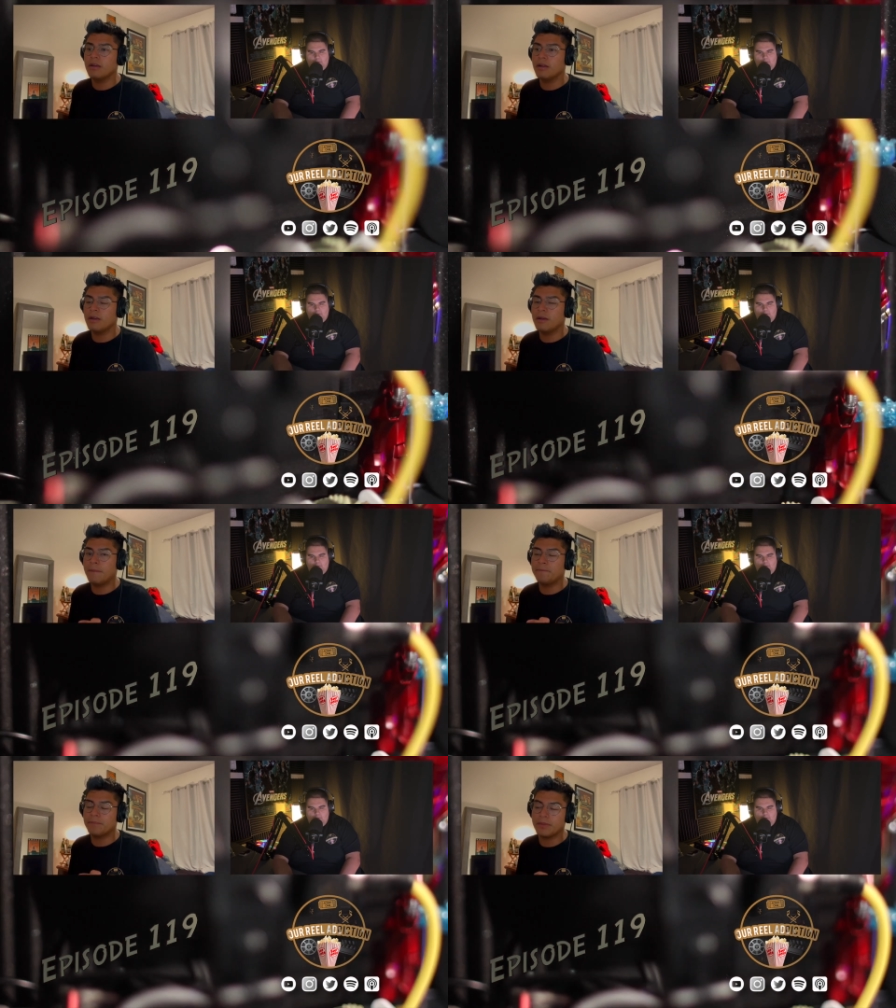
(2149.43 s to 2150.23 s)

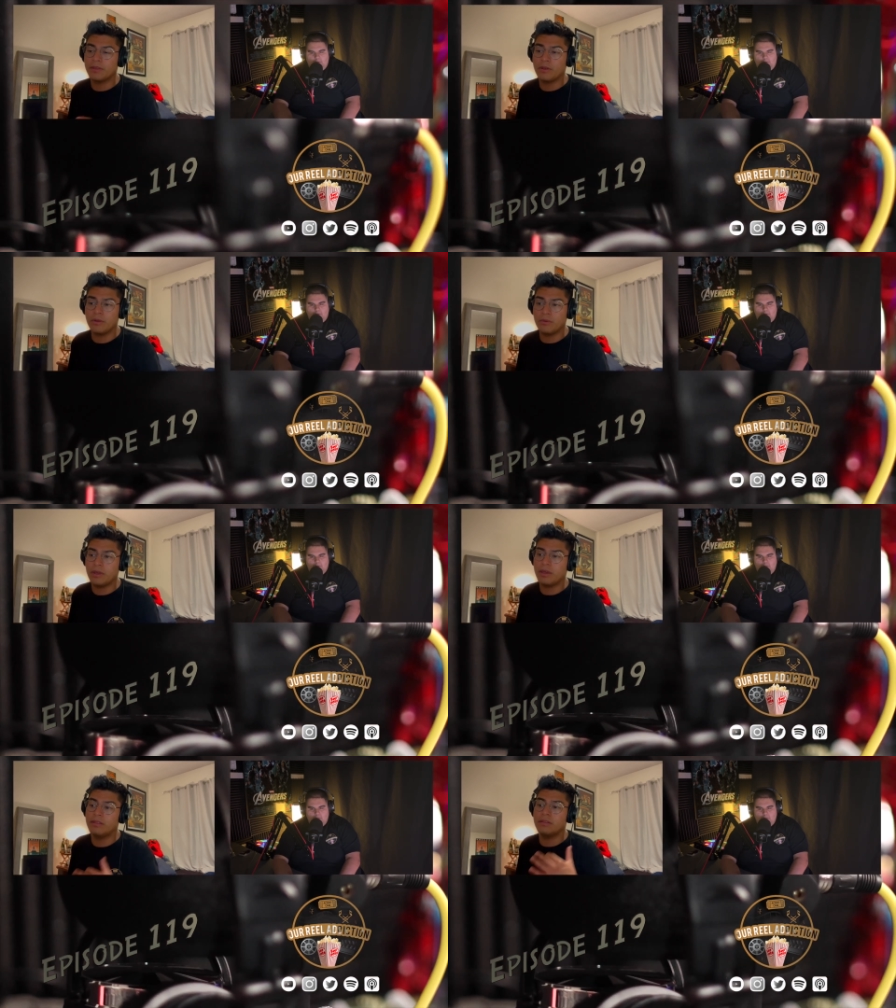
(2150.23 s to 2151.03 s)

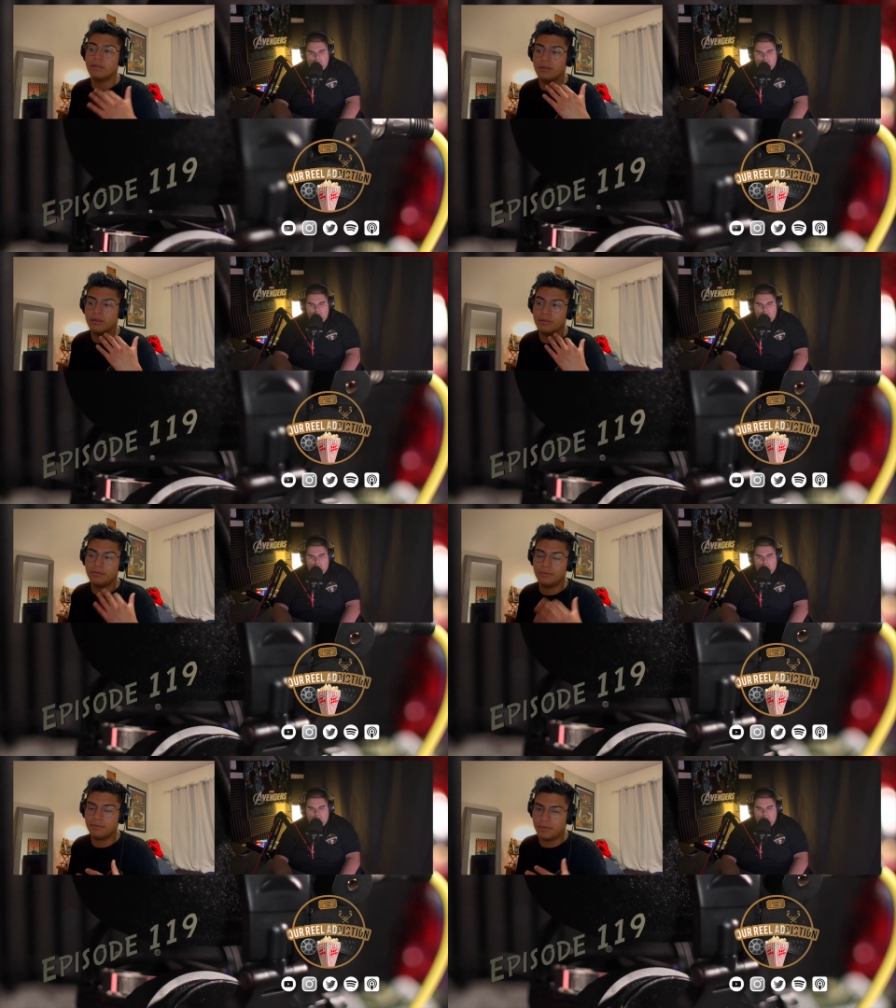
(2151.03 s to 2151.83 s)
and
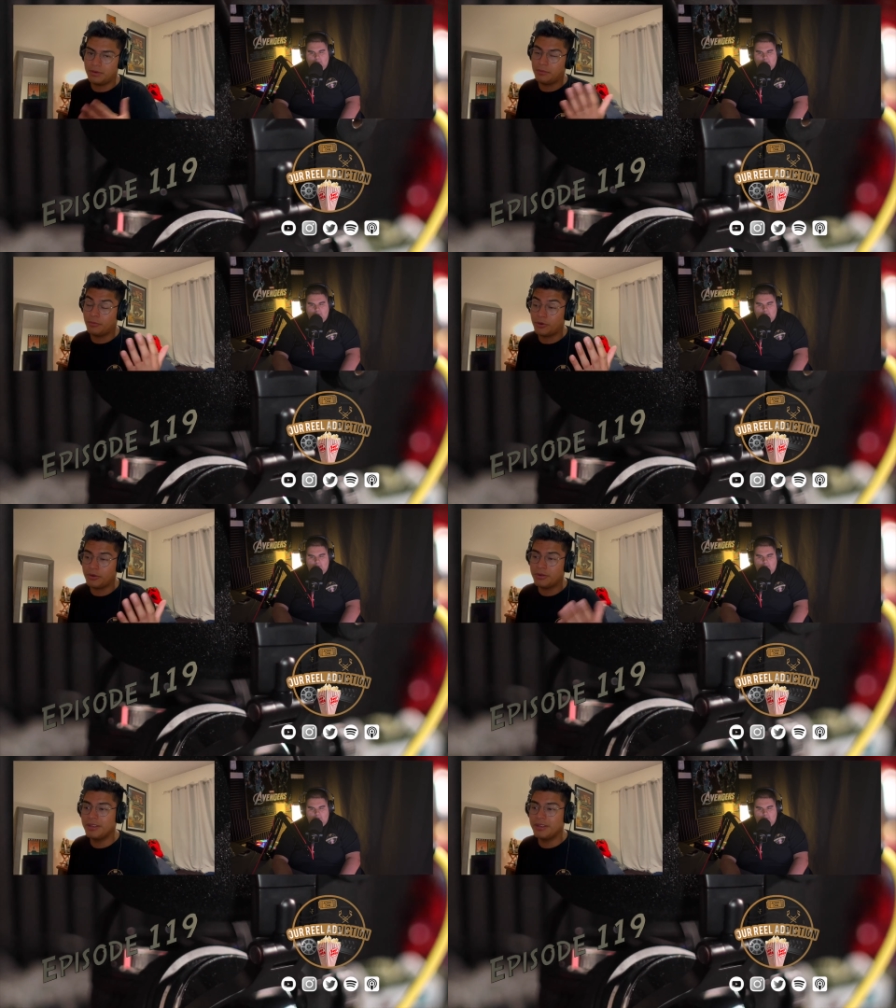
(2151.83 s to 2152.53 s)
murder.